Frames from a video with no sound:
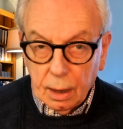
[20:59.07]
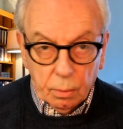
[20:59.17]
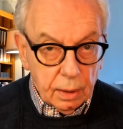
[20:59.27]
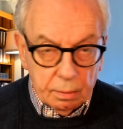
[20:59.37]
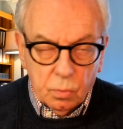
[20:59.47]

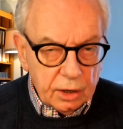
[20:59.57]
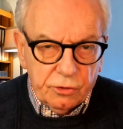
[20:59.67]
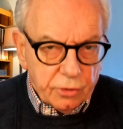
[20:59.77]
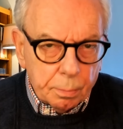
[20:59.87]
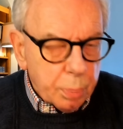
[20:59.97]
in which
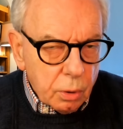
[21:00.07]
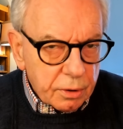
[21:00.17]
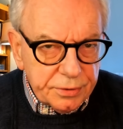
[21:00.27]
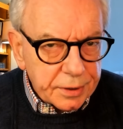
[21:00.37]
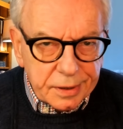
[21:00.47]
the
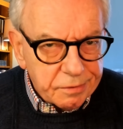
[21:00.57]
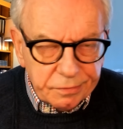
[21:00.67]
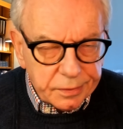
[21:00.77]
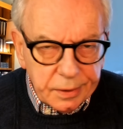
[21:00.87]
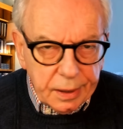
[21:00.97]
books are
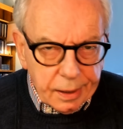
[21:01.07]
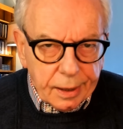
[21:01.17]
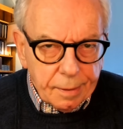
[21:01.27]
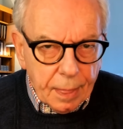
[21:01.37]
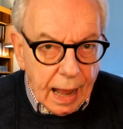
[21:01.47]
given
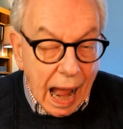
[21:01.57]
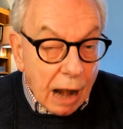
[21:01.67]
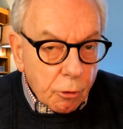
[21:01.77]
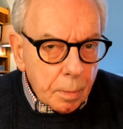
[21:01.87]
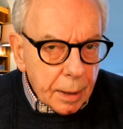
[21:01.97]

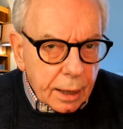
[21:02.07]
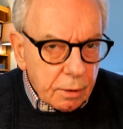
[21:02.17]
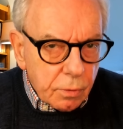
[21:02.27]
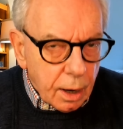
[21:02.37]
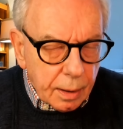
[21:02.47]
Arabic
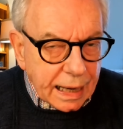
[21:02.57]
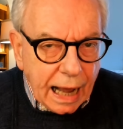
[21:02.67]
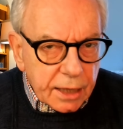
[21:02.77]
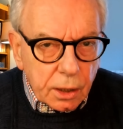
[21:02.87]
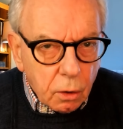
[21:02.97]

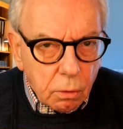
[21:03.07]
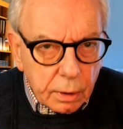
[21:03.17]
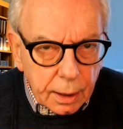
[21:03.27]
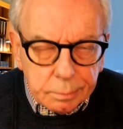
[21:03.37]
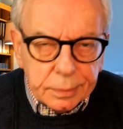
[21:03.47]
catalogue
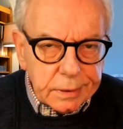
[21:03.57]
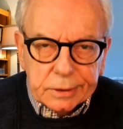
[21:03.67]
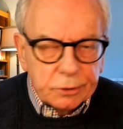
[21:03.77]
numbers are